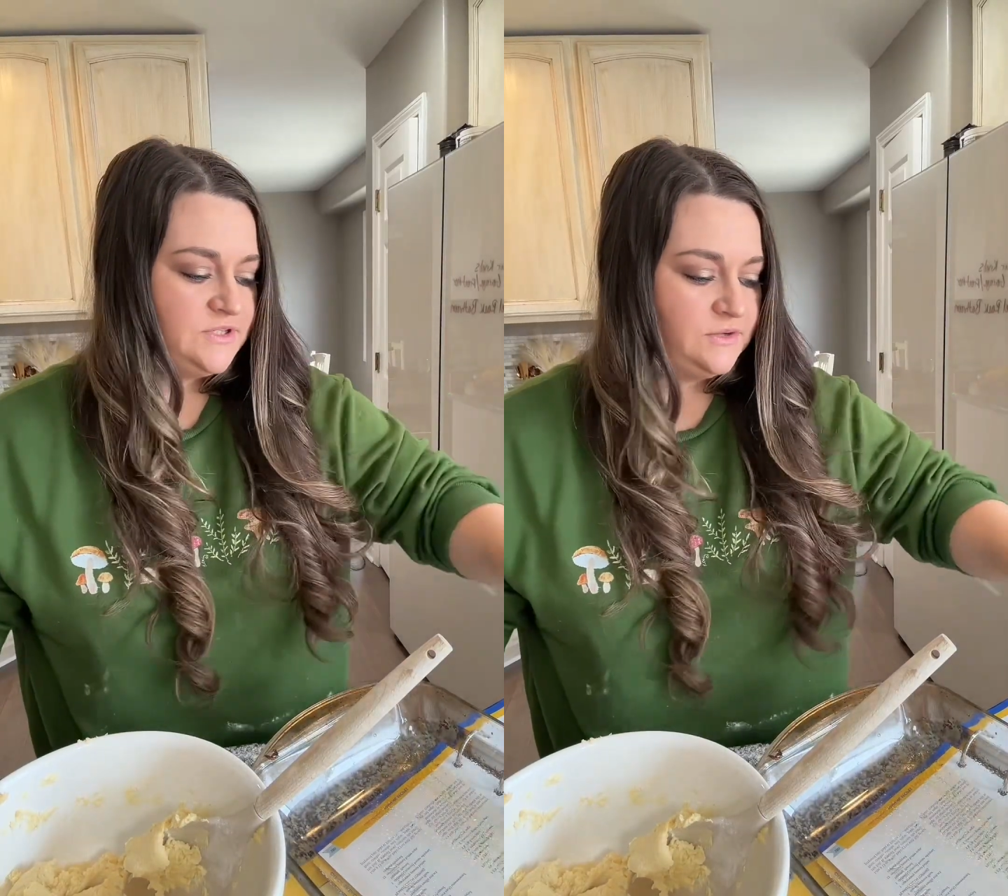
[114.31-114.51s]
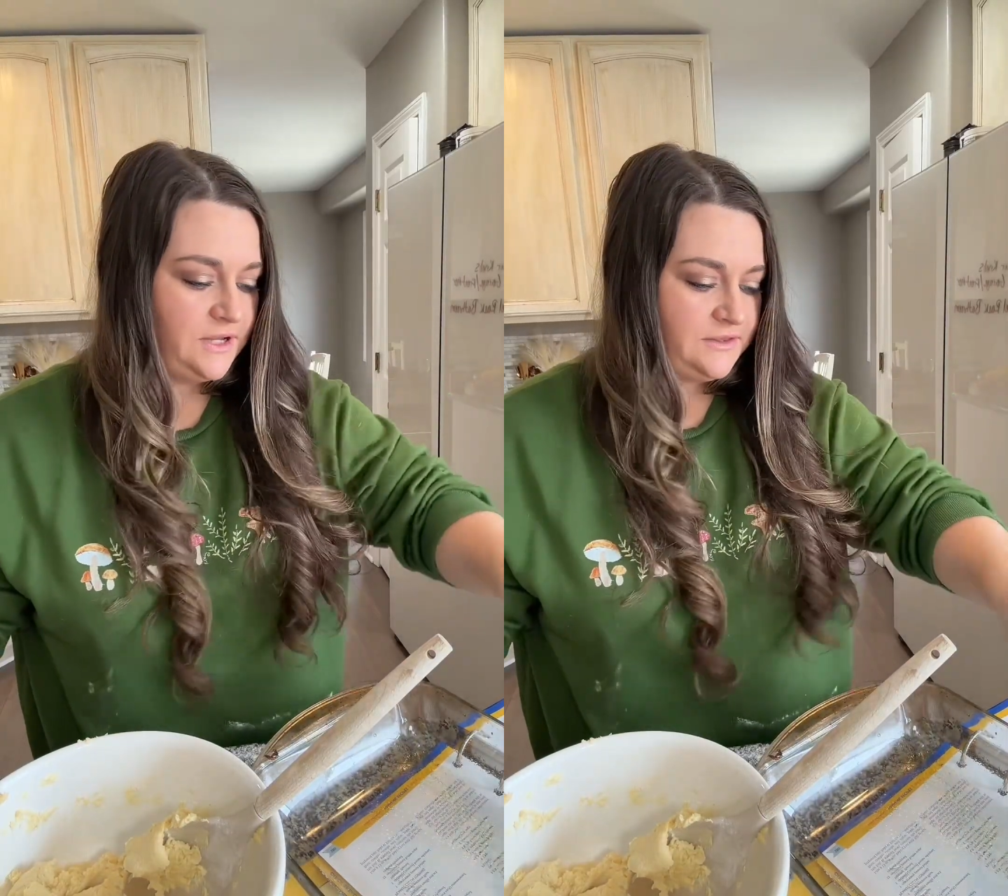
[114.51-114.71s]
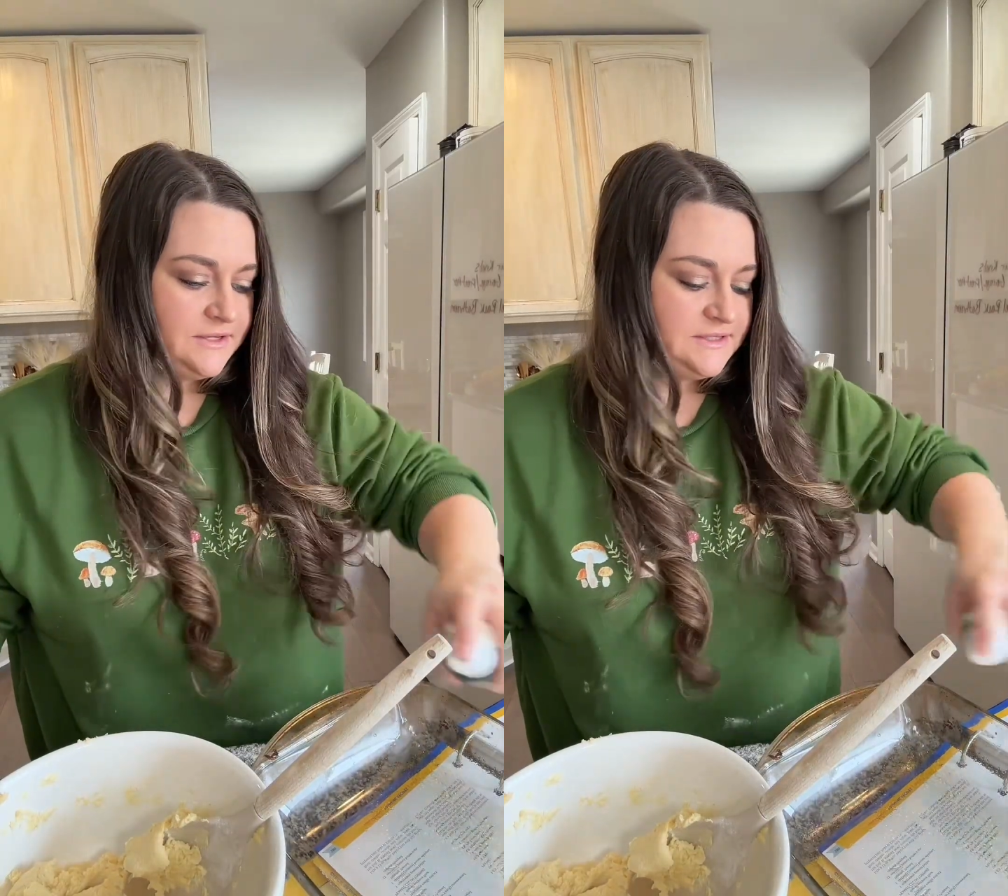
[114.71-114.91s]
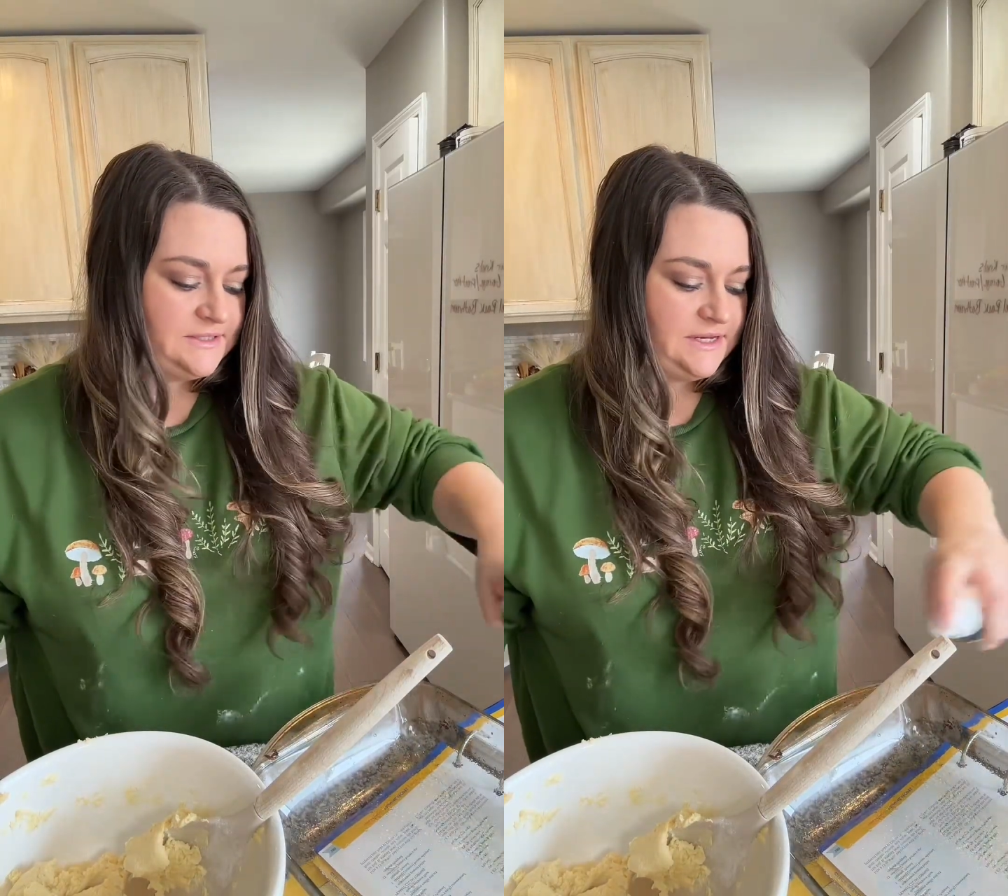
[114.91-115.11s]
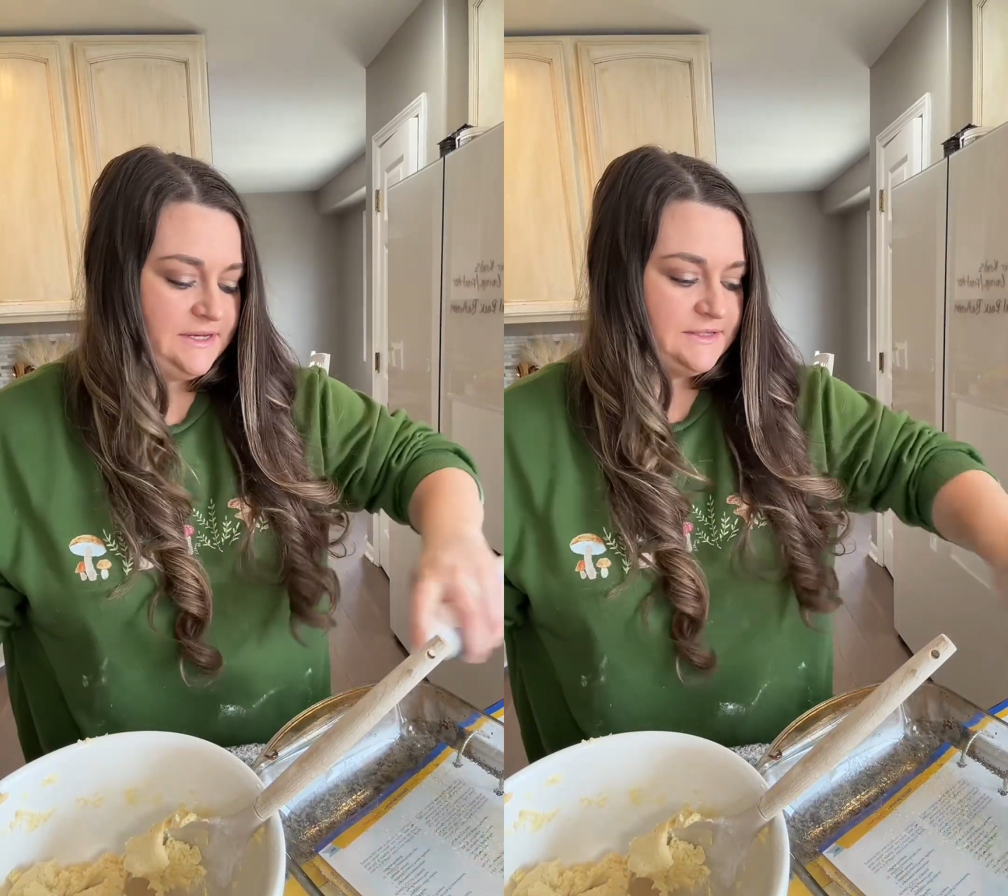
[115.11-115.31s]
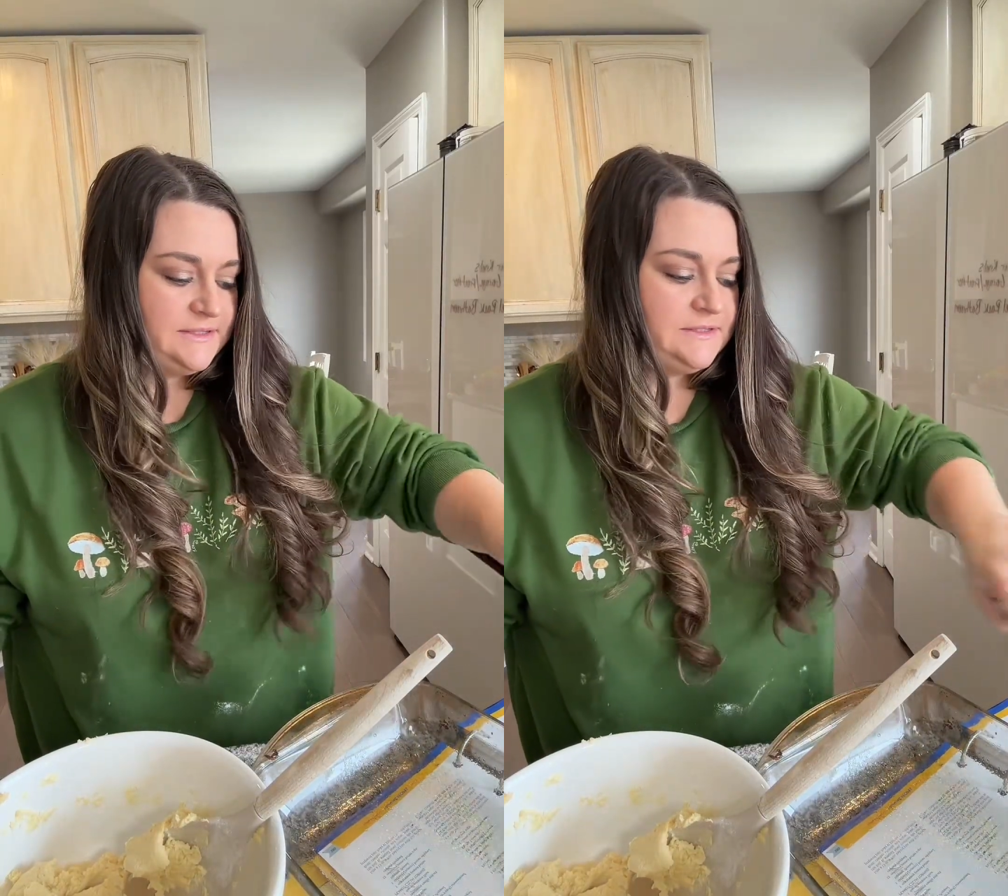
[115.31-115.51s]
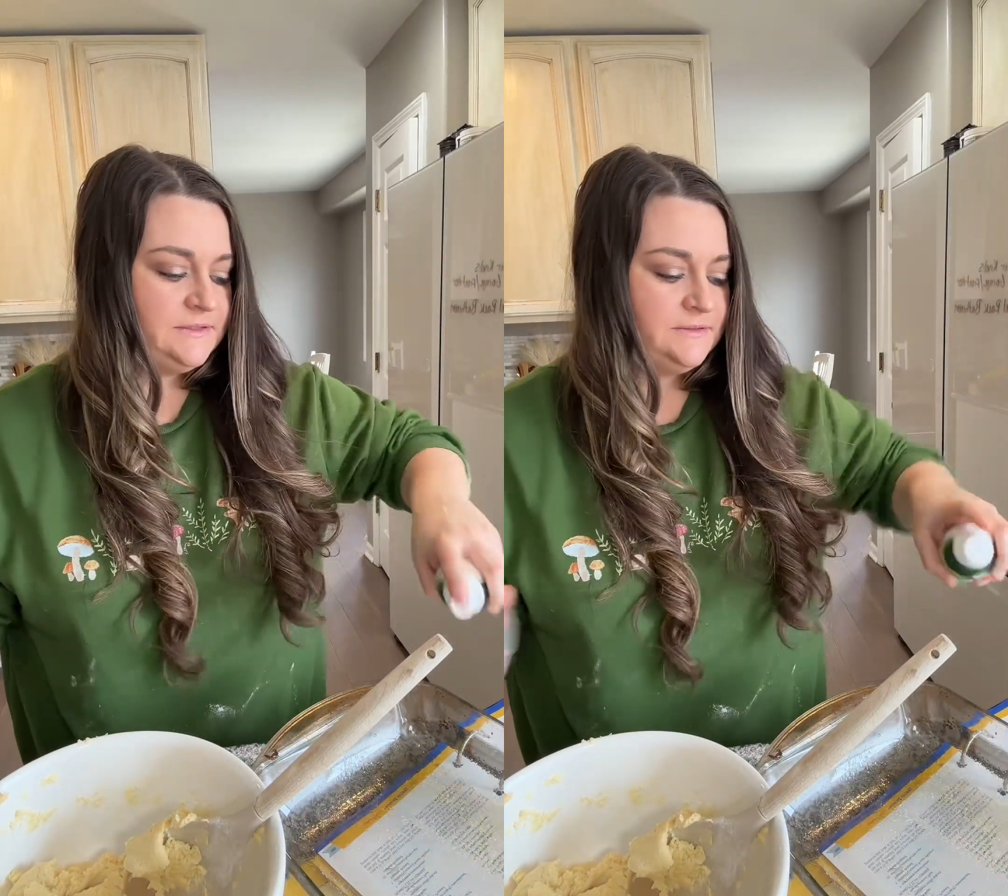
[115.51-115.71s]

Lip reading: nothing sticks.